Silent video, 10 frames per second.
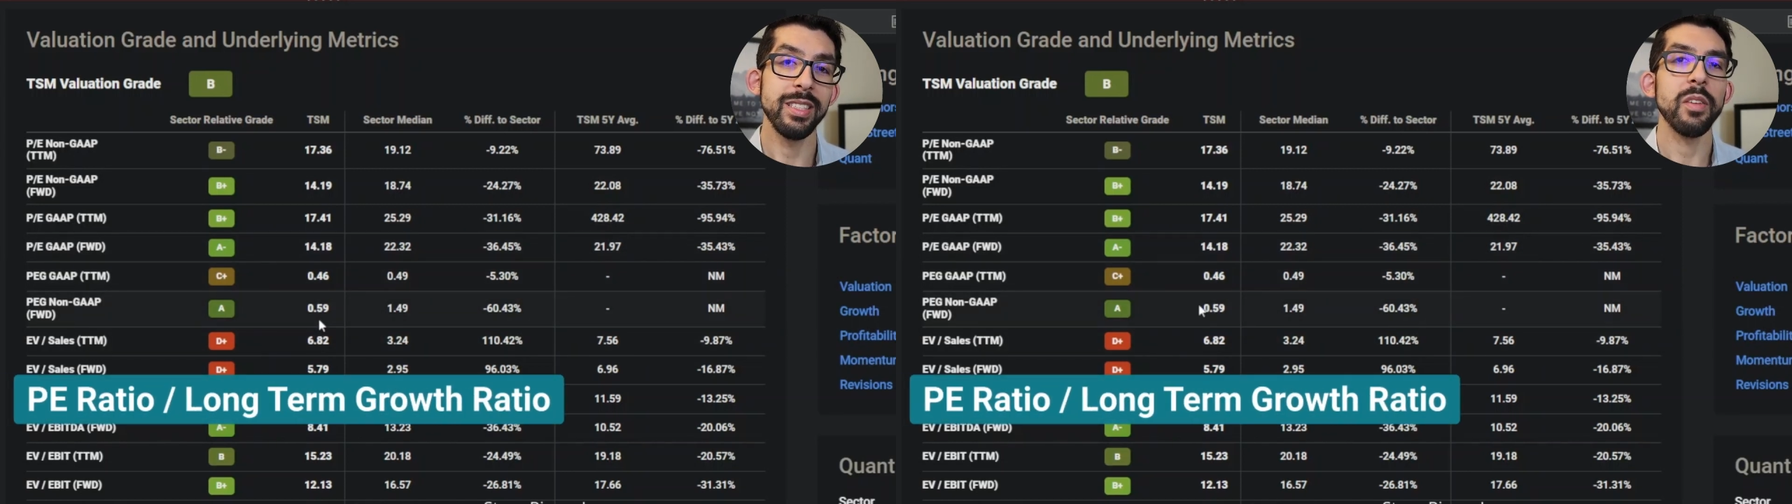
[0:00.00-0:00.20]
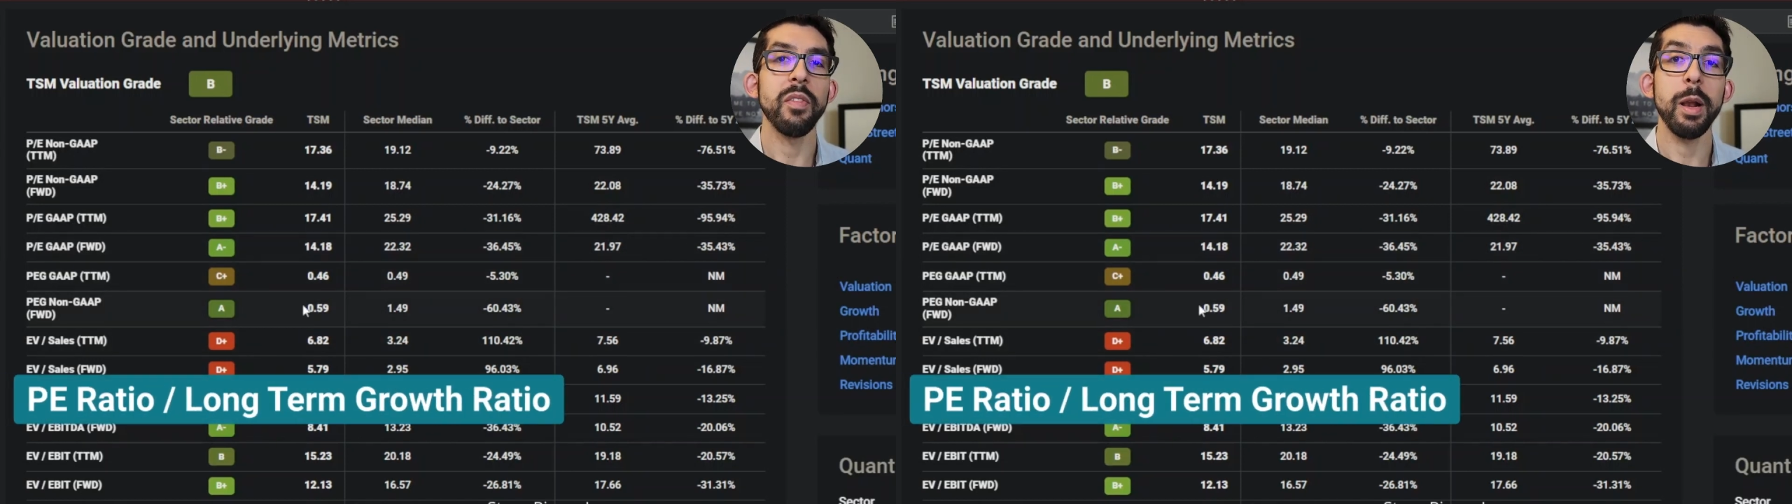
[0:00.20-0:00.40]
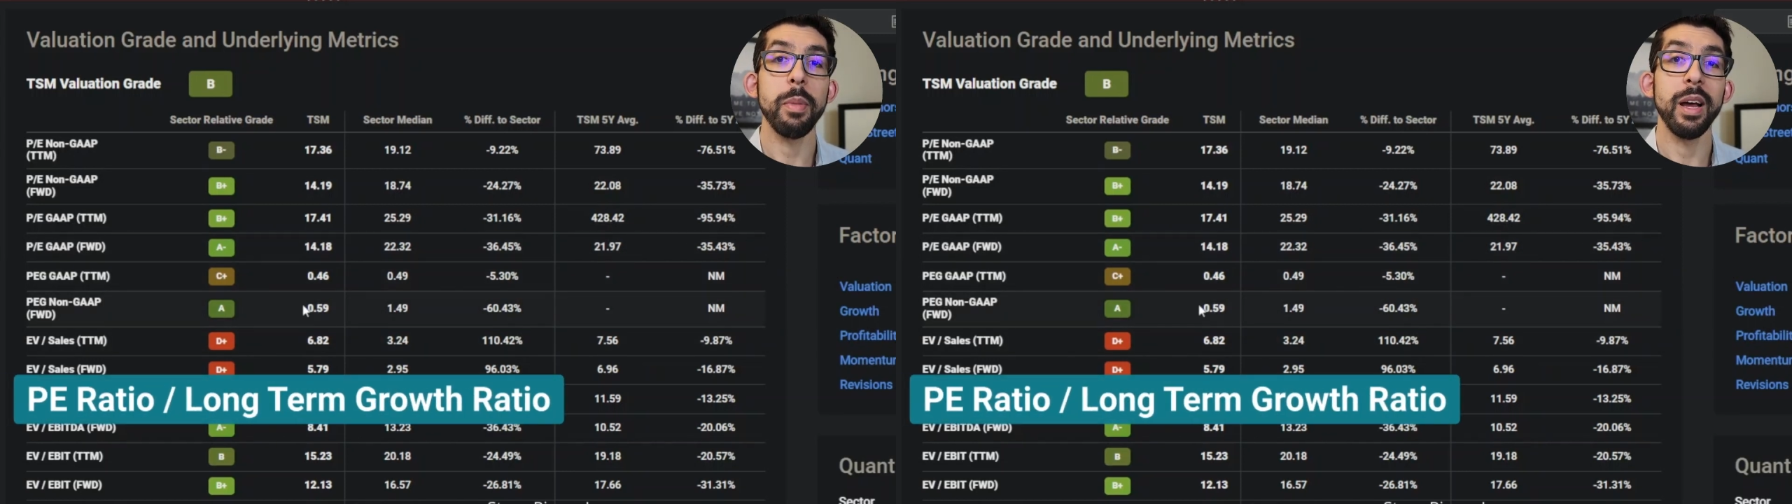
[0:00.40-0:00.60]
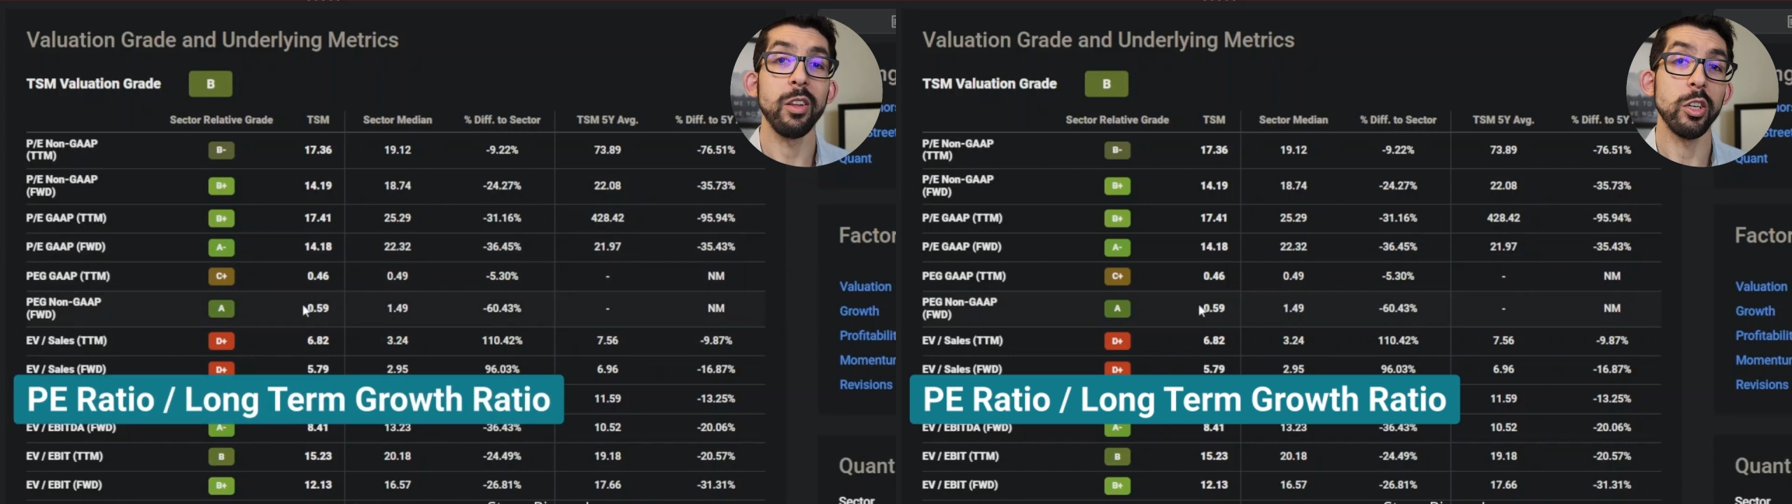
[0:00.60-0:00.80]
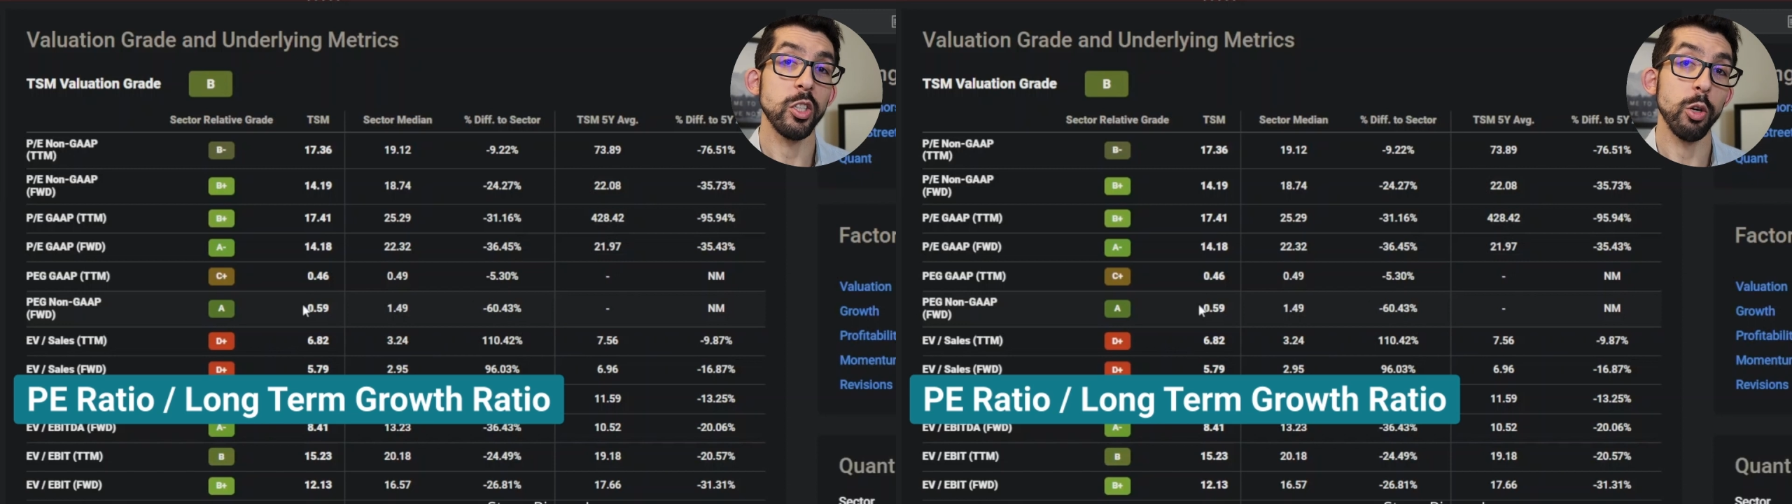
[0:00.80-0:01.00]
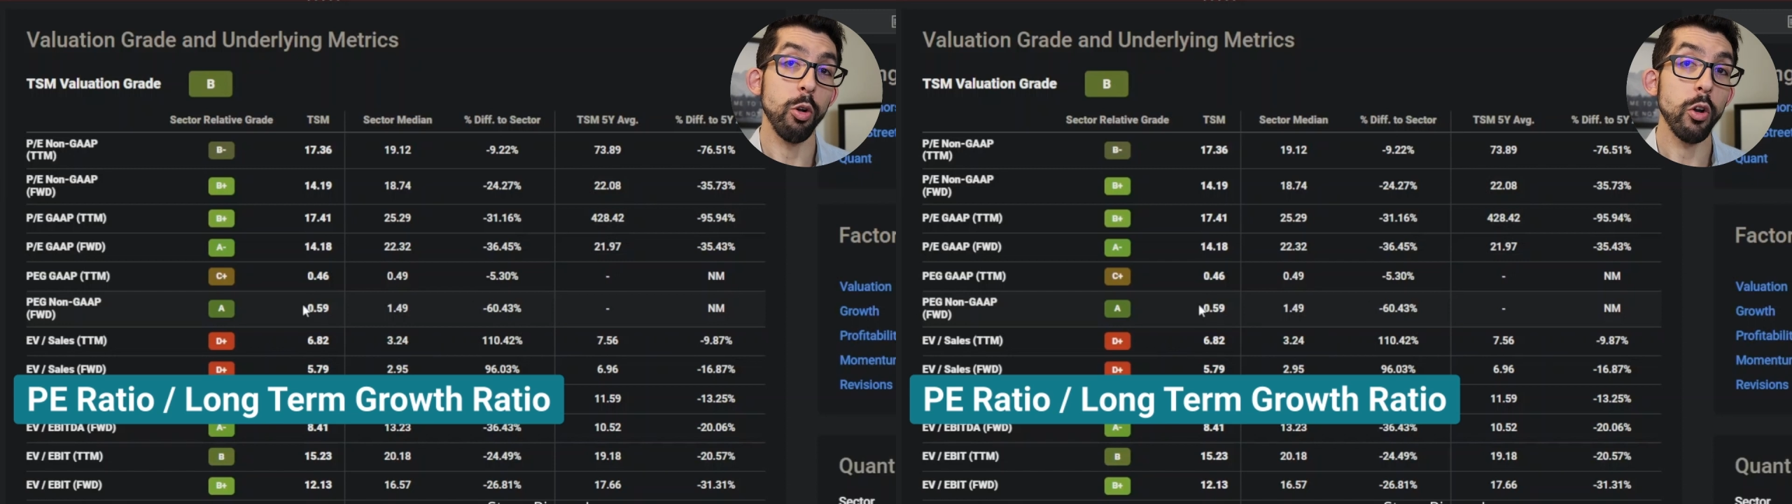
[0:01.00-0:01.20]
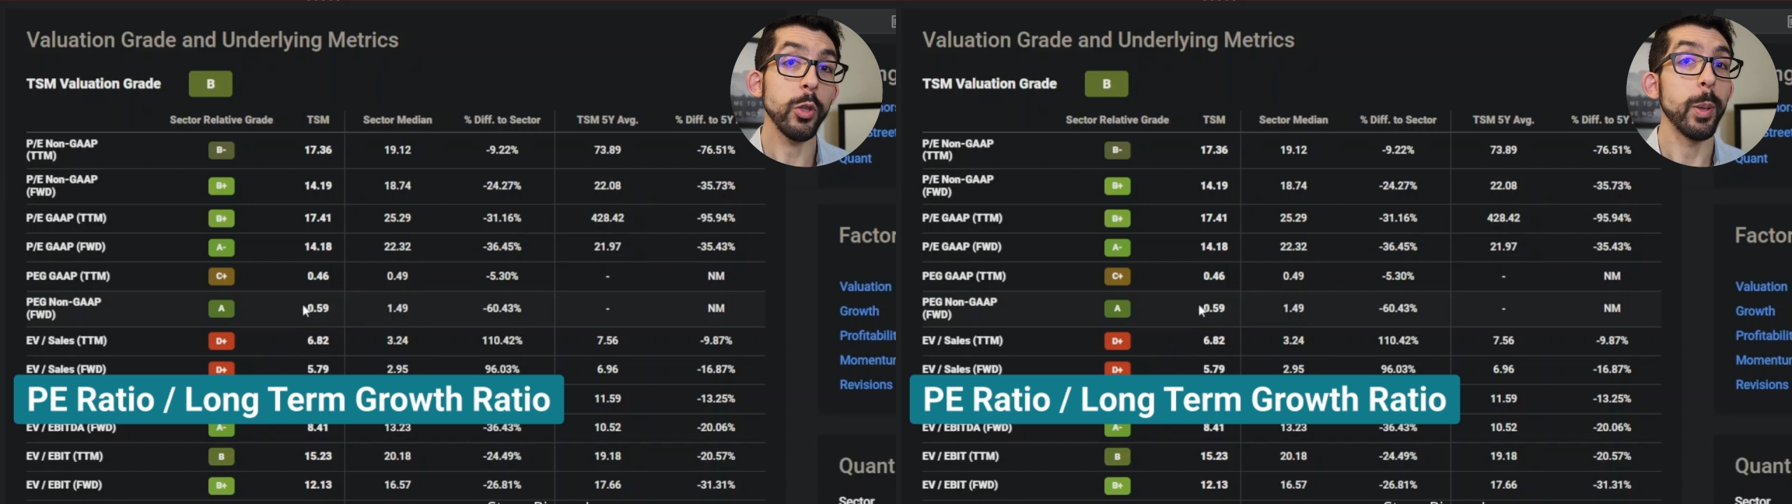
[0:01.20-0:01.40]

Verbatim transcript: divided by long-term growth